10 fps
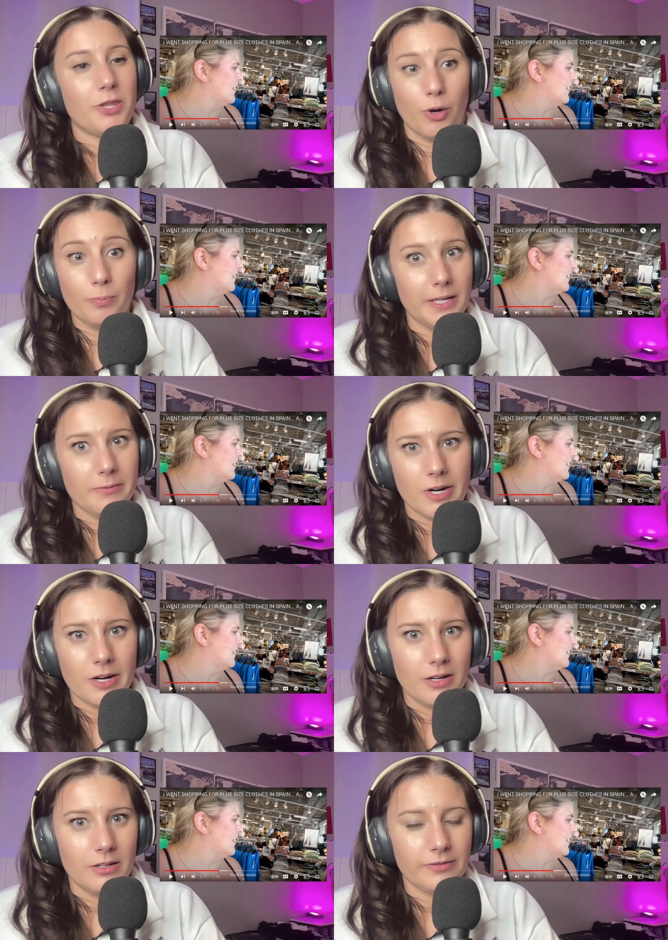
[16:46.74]
Speaker 1: Don't blame her
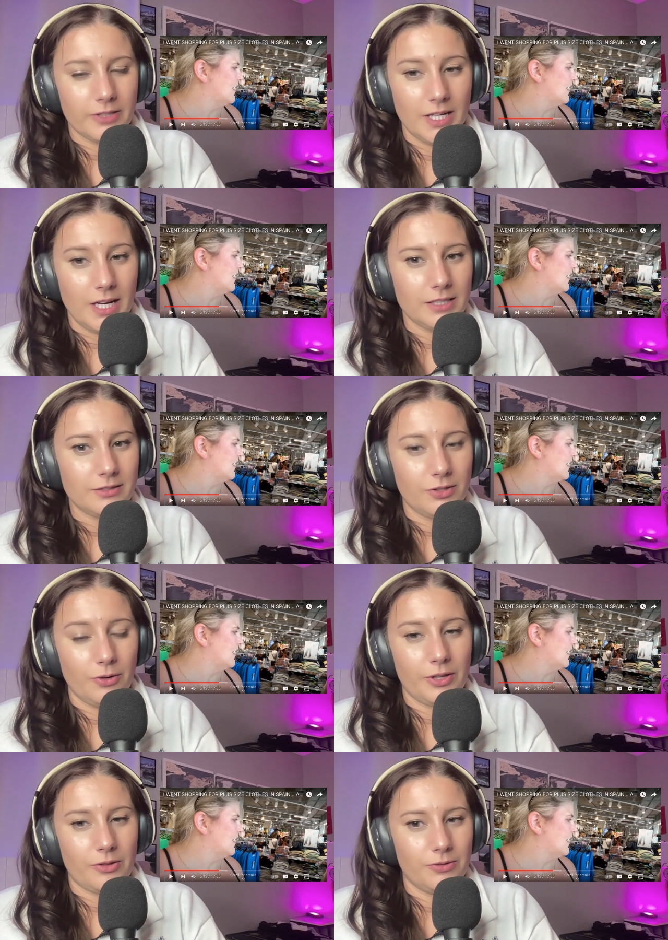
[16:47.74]
at all for not
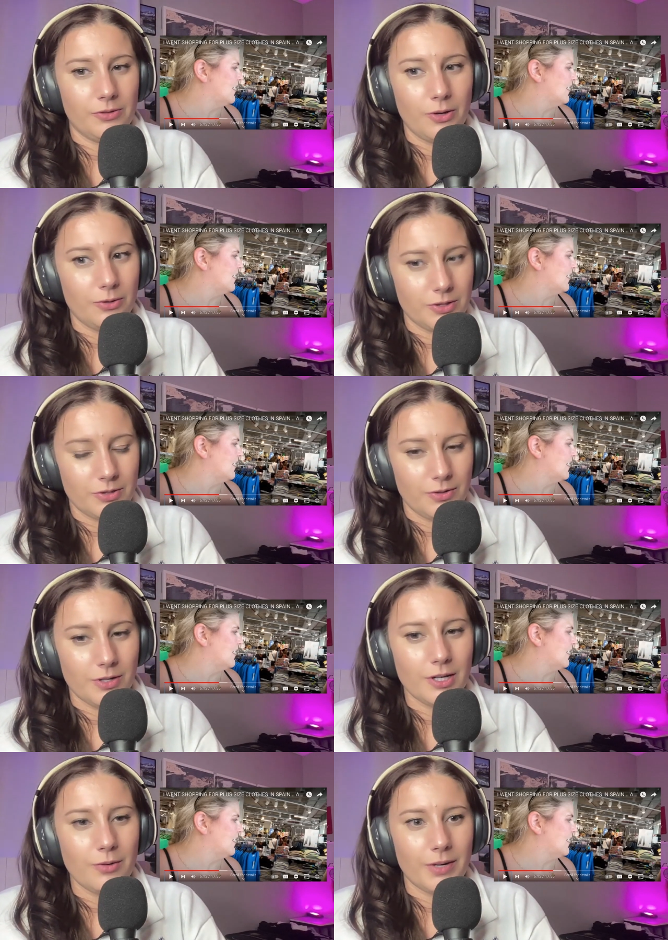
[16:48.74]
going through the whole
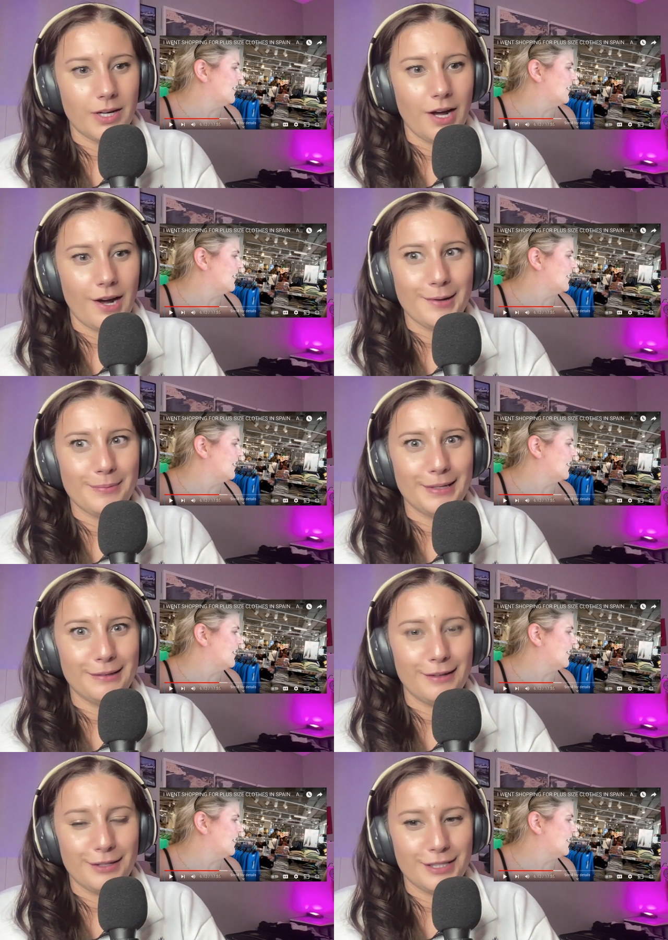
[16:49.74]
store. When I am
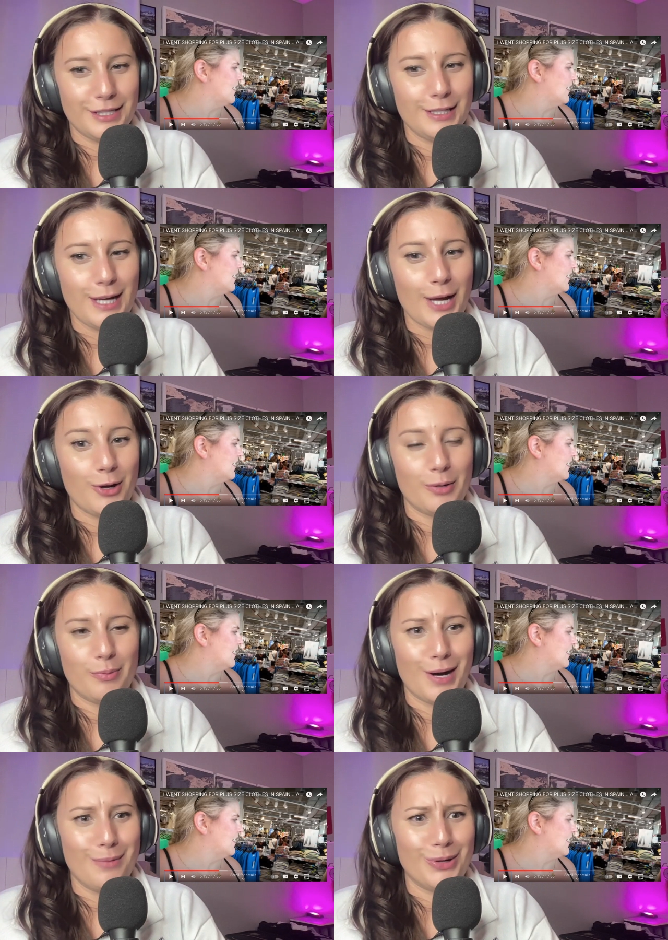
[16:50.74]
in London, I go to
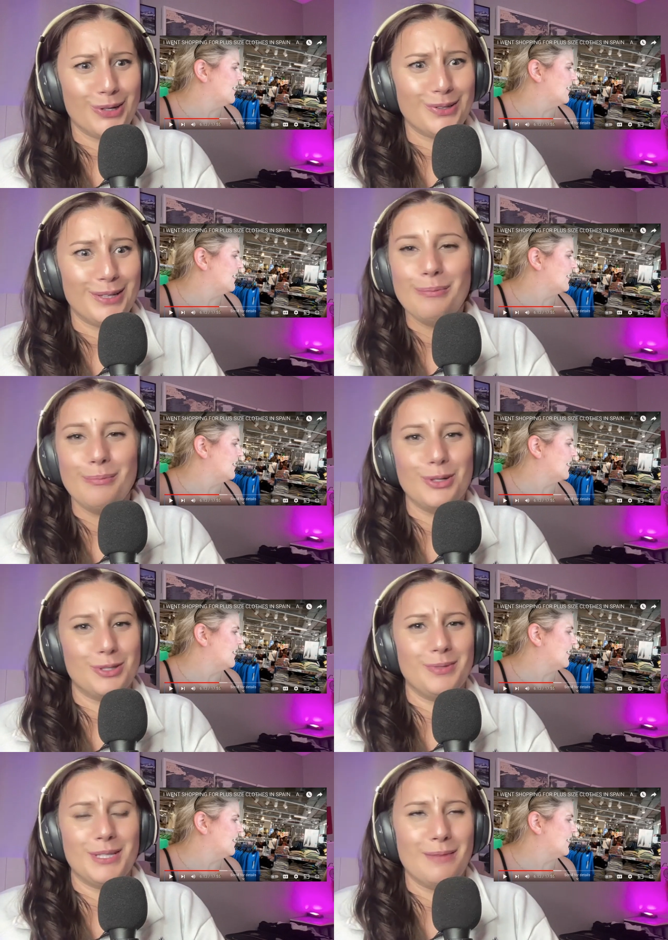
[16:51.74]
Primark like
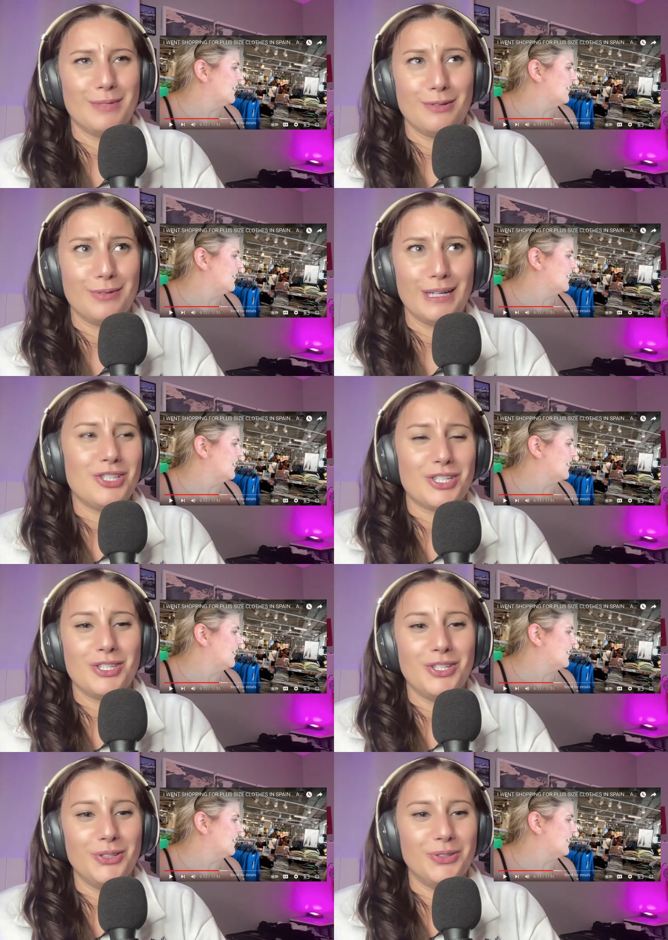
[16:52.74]
multiple times in a week
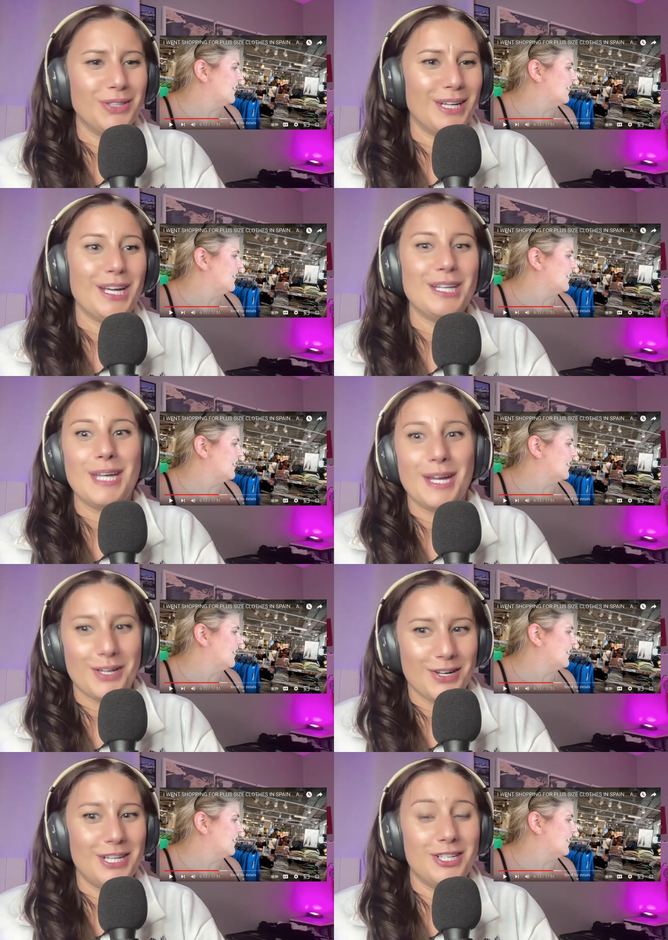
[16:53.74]
just to like
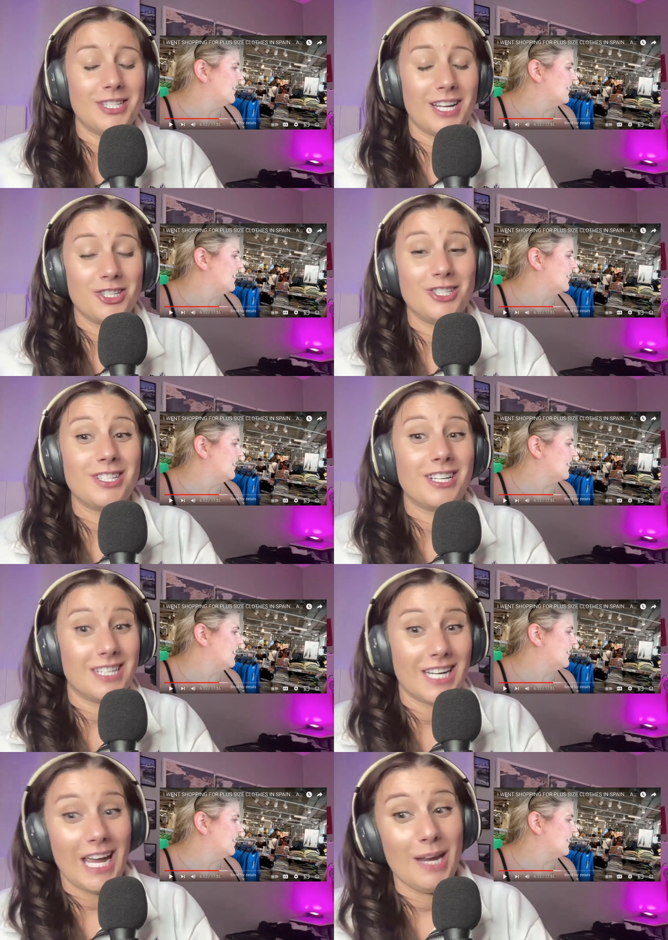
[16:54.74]
take on each sections
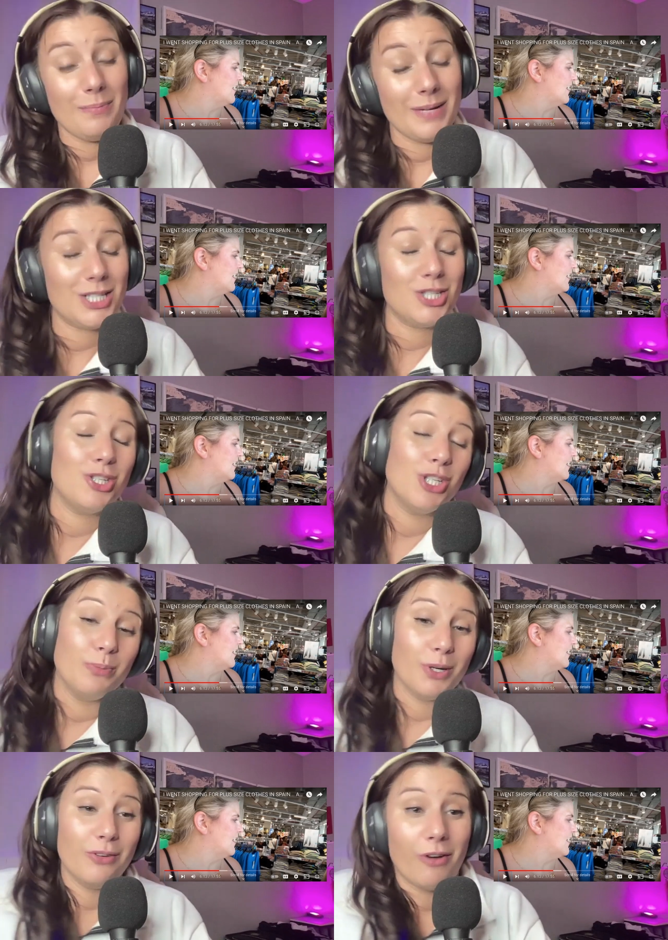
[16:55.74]
because it can be
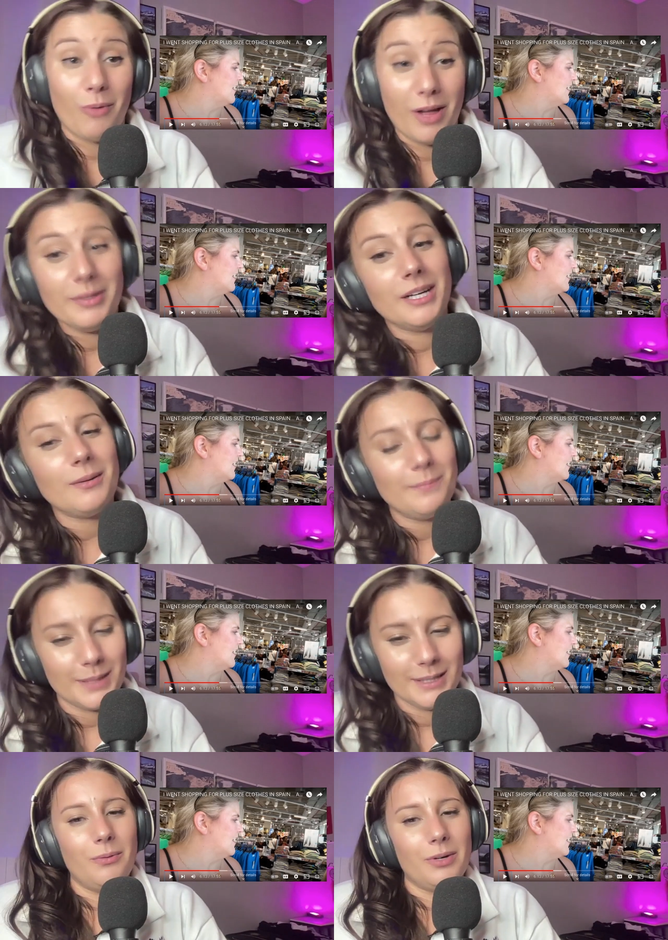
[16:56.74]
super overwhelming.
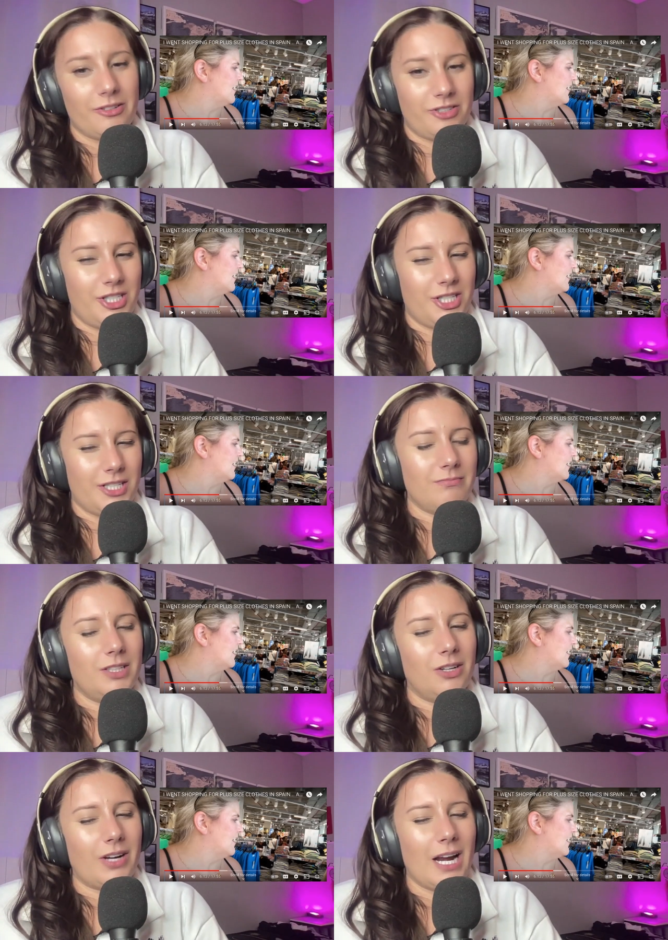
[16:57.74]
But I wonder if she's just,
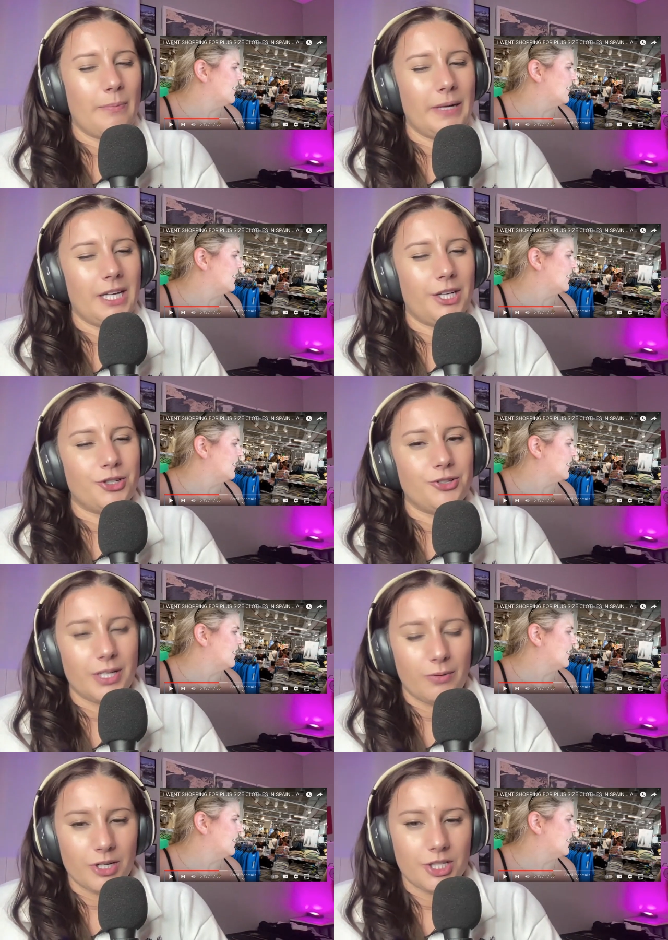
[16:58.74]
you know, kind of picking and
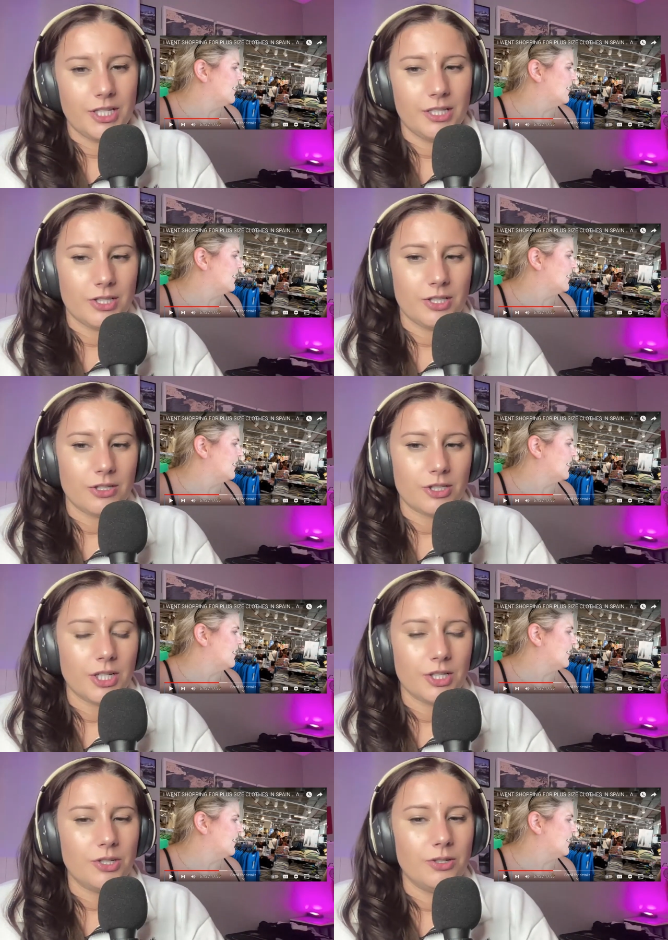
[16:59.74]
choosing where she is
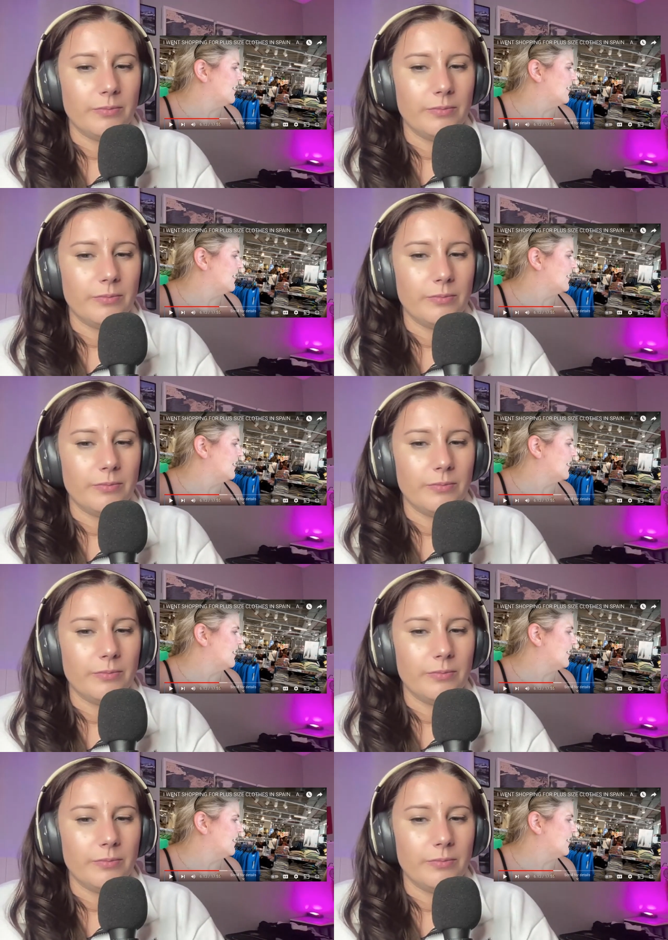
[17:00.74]
searching to